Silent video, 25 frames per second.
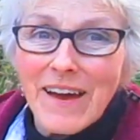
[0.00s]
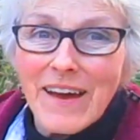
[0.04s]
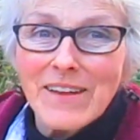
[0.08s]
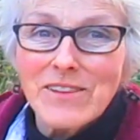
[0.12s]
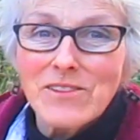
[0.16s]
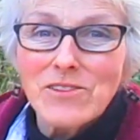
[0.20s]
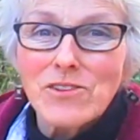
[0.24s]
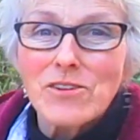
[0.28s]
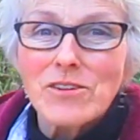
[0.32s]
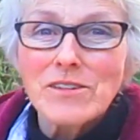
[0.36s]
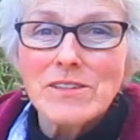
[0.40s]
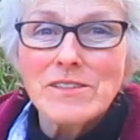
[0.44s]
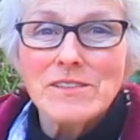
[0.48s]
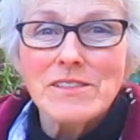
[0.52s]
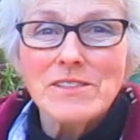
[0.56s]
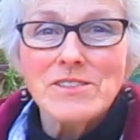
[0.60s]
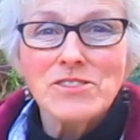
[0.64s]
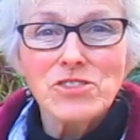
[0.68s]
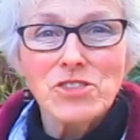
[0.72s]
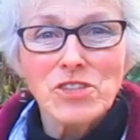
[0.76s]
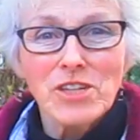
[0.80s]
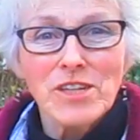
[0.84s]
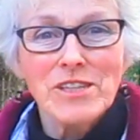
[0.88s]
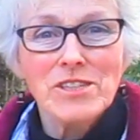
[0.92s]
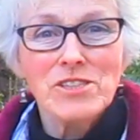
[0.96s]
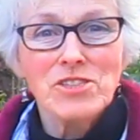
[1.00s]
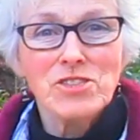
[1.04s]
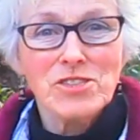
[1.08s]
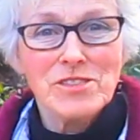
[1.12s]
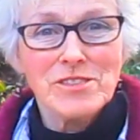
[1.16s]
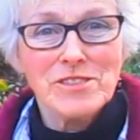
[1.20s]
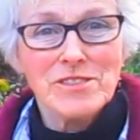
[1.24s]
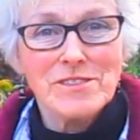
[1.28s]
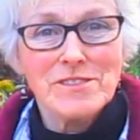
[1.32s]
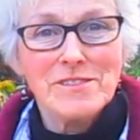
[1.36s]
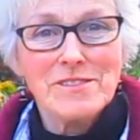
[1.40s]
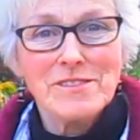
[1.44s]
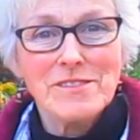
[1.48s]
and look at the
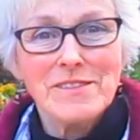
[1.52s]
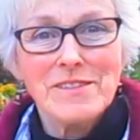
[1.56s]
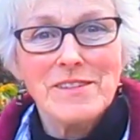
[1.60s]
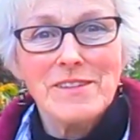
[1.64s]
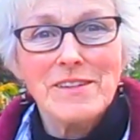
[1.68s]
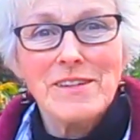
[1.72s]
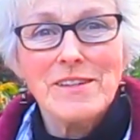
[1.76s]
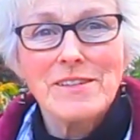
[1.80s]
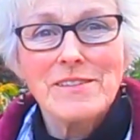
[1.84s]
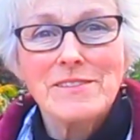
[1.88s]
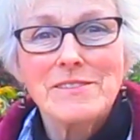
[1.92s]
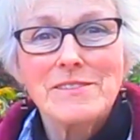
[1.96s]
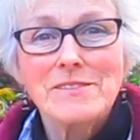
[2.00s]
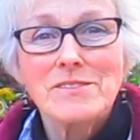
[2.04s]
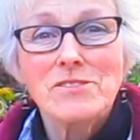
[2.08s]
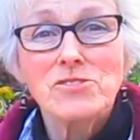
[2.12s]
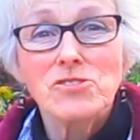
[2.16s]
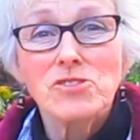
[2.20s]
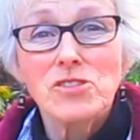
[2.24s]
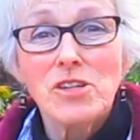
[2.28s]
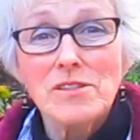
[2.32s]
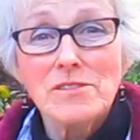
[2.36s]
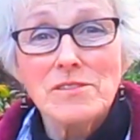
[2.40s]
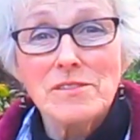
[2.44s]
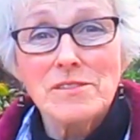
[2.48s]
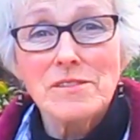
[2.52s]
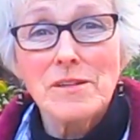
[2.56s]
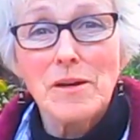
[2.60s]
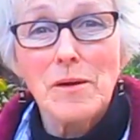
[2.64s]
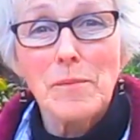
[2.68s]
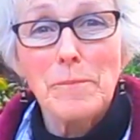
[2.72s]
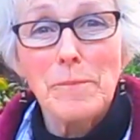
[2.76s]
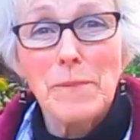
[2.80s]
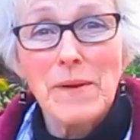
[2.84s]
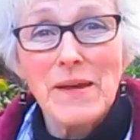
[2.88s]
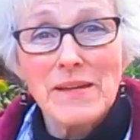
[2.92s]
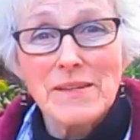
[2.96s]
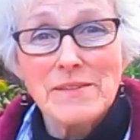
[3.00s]
changes. It's just
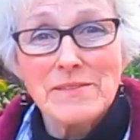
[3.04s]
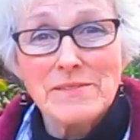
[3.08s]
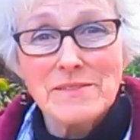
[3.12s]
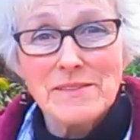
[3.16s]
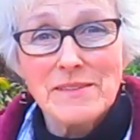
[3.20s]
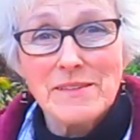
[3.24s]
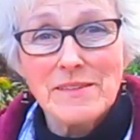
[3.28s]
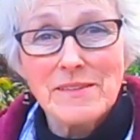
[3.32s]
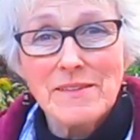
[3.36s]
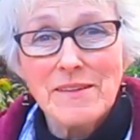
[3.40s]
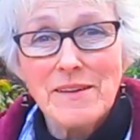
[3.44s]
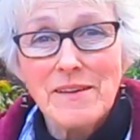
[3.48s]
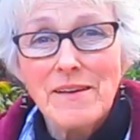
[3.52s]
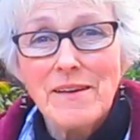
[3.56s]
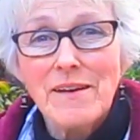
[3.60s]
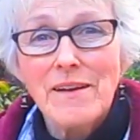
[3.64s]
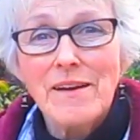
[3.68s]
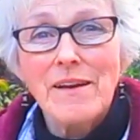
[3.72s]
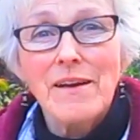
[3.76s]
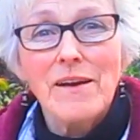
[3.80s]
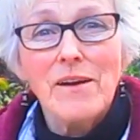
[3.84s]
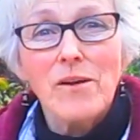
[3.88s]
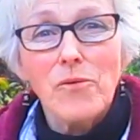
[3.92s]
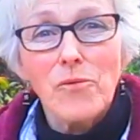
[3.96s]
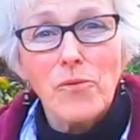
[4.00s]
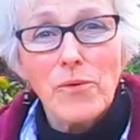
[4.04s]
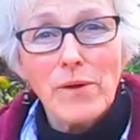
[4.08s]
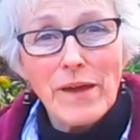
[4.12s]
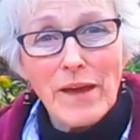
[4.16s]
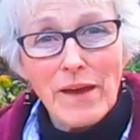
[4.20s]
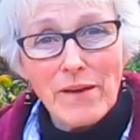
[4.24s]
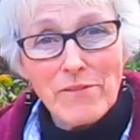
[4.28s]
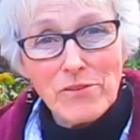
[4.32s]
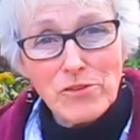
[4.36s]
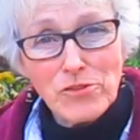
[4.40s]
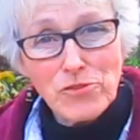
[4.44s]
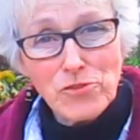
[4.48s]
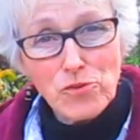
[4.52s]
amazing. We
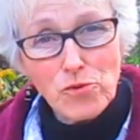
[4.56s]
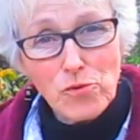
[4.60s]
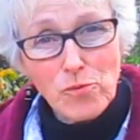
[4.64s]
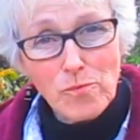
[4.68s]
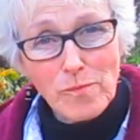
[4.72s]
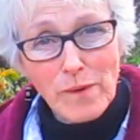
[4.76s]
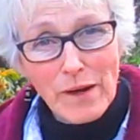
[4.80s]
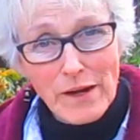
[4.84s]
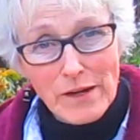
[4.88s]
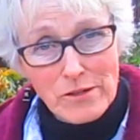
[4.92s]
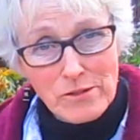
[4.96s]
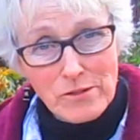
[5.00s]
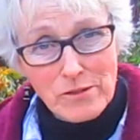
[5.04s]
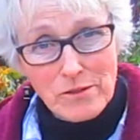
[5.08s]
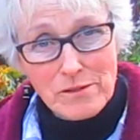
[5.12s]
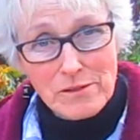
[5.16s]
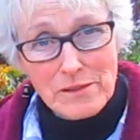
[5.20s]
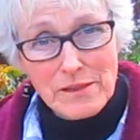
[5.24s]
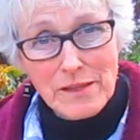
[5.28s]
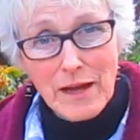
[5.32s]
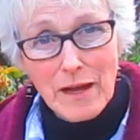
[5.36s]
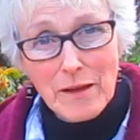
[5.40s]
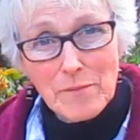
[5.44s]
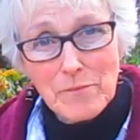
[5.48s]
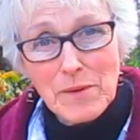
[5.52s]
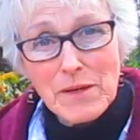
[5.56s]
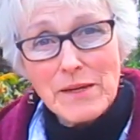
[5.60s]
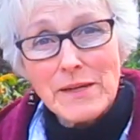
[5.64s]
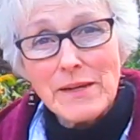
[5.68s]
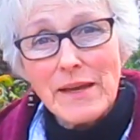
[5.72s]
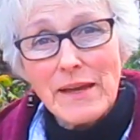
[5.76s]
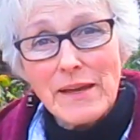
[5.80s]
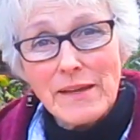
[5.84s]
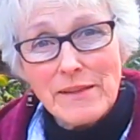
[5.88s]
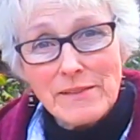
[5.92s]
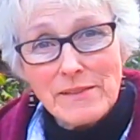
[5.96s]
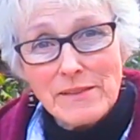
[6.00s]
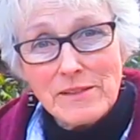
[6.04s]
have a new microclimate
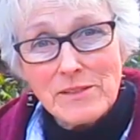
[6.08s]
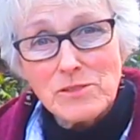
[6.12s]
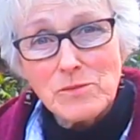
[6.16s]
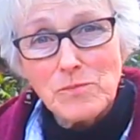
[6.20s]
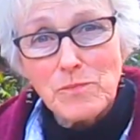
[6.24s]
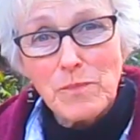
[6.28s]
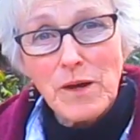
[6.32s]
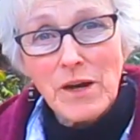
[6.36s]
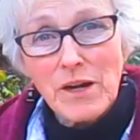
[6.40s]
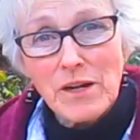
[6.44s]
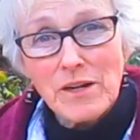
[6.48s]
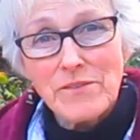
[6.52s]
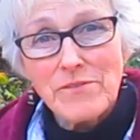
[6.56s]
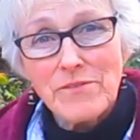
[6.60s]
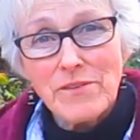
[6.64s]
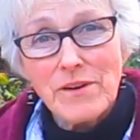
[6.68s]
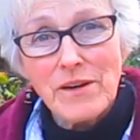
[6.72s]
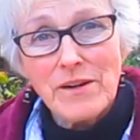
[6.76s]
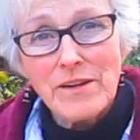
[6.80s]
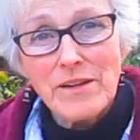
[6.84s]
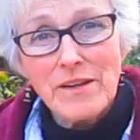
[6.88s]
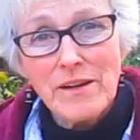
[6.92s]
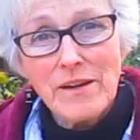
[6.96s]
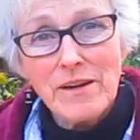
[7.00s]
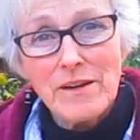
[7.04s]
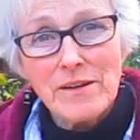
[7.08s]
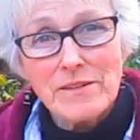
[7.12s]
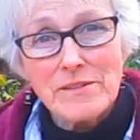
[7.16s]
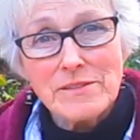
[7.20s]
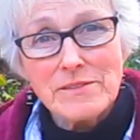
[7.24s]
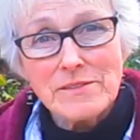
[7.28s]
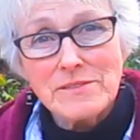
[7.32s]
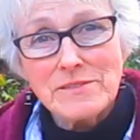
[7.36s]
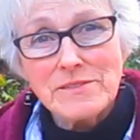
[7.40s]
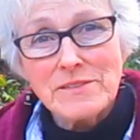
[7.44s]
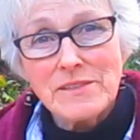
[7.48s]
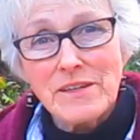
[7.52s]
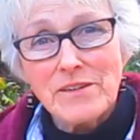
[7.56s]
in this part of our yard.
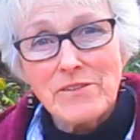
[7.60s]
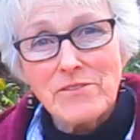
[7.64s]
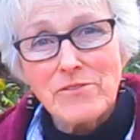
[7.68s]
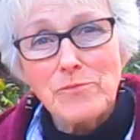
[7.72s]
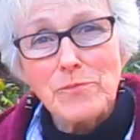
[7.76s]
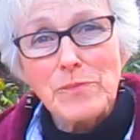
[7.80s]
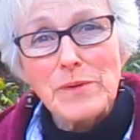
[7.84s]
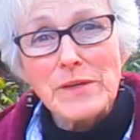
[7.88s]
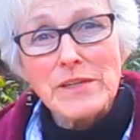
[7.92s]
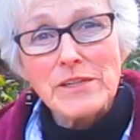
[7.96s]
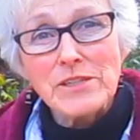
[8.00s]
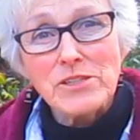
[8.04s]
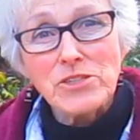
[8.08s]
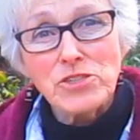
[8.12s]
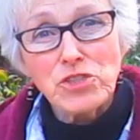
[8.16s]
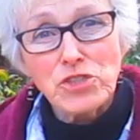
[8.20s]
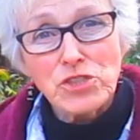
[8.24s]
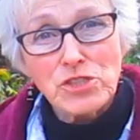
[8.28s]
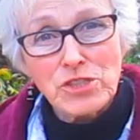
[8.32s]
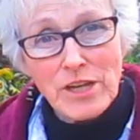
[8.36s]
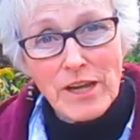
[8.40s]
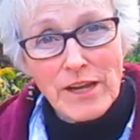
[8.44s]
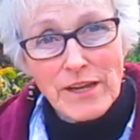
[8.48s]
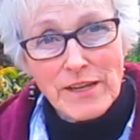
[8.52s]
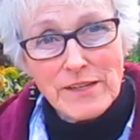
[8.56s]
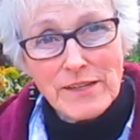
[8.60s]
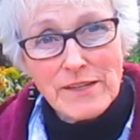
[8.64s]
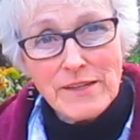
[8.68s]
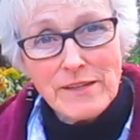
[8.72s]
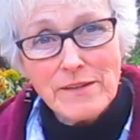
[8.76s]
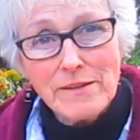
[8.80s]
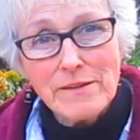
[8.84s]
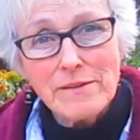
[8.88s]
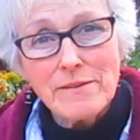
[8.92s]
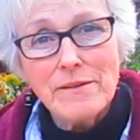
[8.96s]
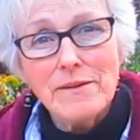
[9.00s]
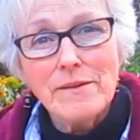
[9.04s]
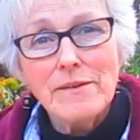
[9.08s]
Instead of being shady
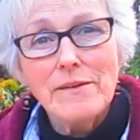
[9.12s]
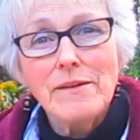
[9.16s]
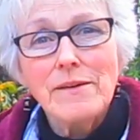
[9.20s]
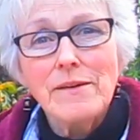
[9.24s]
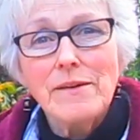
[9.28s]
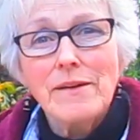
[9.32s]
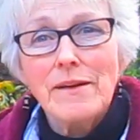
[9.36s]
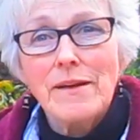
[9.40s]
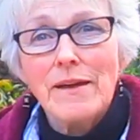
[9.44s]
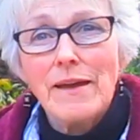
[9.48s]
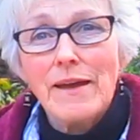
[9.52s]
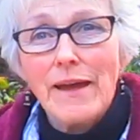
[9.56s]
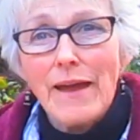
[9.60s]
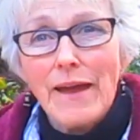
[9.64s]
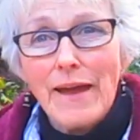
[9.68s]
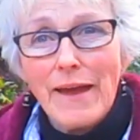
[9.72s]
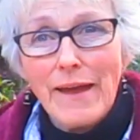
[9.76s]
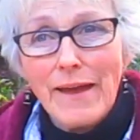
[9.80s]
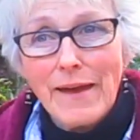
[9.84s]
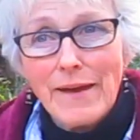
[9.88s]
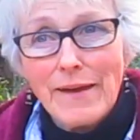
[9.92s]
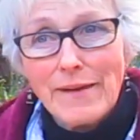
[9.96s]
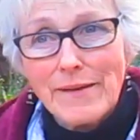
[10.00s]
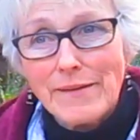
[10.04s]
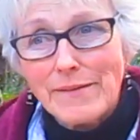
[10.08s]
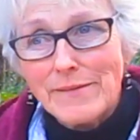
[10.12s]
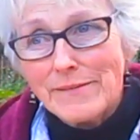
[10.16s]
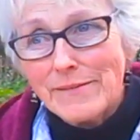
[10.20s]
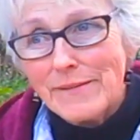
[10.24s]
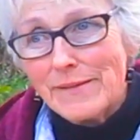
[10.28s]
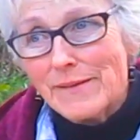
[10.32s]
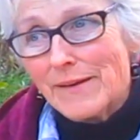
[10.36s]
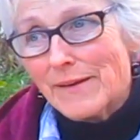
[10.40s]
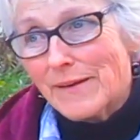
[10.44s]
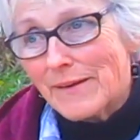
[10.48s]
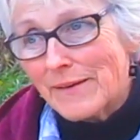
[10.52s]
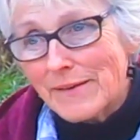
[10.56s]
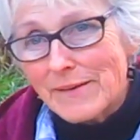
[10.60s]
and
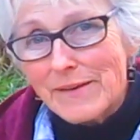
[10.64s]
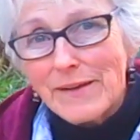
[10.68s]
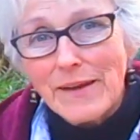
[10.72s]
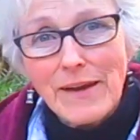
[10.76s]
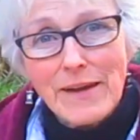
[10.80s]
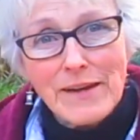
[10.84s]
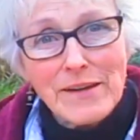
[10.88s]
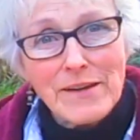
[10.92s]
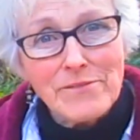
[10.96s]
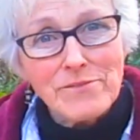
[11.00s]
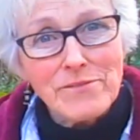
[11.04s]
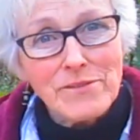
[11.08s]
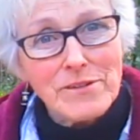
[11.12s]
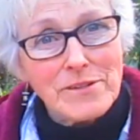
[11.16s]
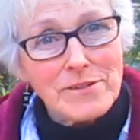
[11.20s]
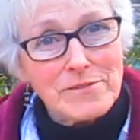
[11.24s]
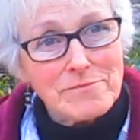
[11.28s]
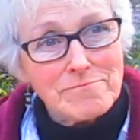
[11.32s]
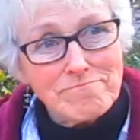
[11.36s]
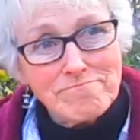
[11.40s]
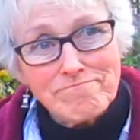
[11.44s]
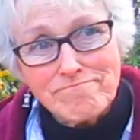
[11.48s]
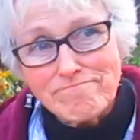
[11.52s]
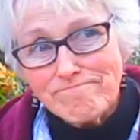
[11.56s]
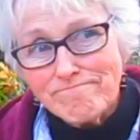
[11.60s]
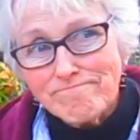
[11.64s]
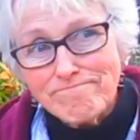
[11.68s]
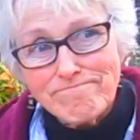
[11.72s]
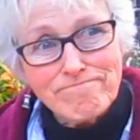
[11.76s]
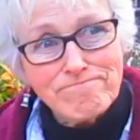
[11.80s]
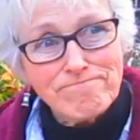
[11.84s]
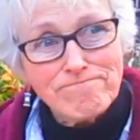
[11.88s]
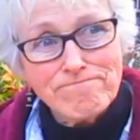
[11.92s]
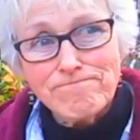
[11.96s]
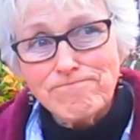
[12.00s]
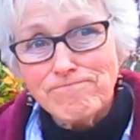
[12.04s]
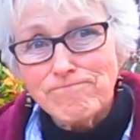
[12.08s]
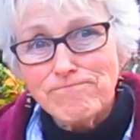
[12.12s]
uh, kind of a
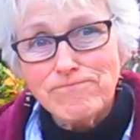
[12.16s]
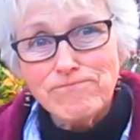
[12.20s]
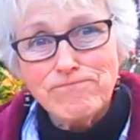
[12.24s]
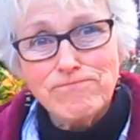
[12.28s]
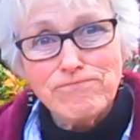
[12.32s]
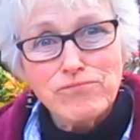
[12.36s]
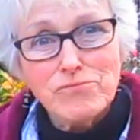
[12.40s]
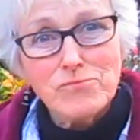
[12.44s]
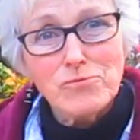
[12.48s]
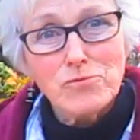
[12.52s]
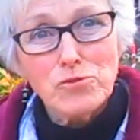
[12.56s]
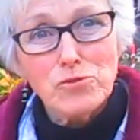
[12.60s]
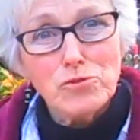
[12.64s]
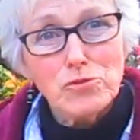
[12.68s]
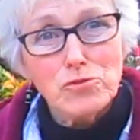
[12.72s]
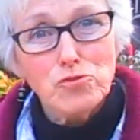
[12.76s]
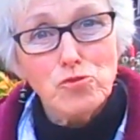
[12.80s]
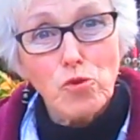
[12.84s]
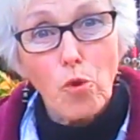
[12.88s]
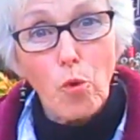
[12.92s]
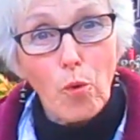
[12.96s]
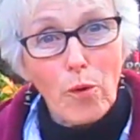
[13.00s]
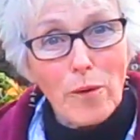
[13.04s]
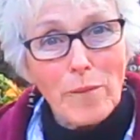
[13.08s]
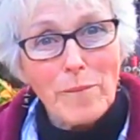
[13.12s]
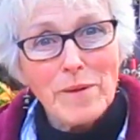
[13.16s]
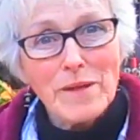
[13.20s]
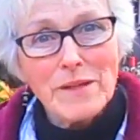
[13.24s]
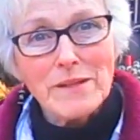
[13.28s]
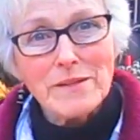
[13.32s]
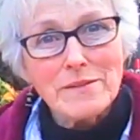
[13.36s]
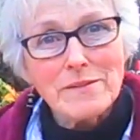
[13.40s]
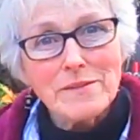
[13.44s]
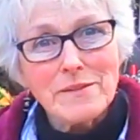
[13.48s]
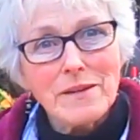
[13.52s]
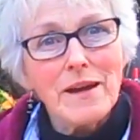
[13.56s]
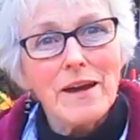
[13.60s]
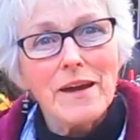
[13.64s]
dormant
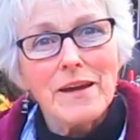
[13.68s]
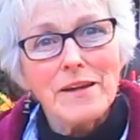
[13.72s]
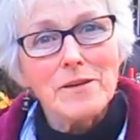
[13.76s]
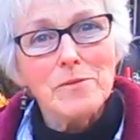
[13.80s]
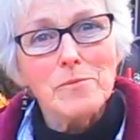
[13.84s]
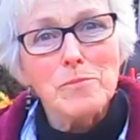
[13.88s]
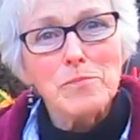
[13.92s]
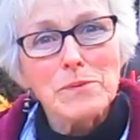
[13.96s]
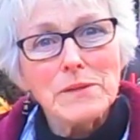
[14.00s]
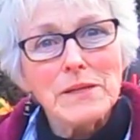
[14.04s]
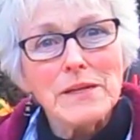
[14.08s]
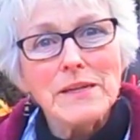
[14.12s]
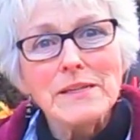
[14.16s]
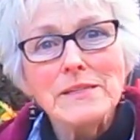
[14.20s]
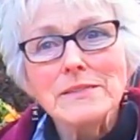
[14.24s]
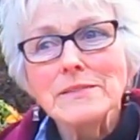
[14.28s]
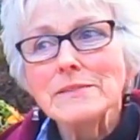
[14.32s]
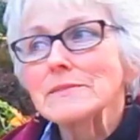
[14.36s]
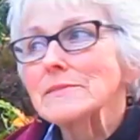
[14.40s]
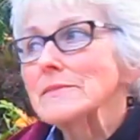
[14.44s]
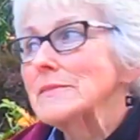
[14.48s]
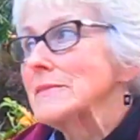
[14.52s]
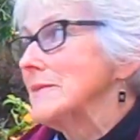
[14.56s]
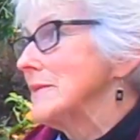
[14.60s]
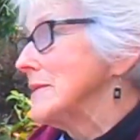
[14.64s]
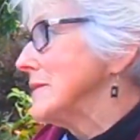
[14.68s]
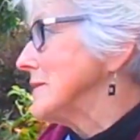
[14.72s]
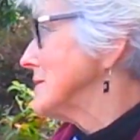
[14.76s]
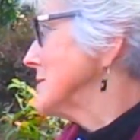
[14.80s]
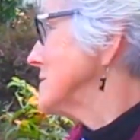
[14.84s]
kind of place. It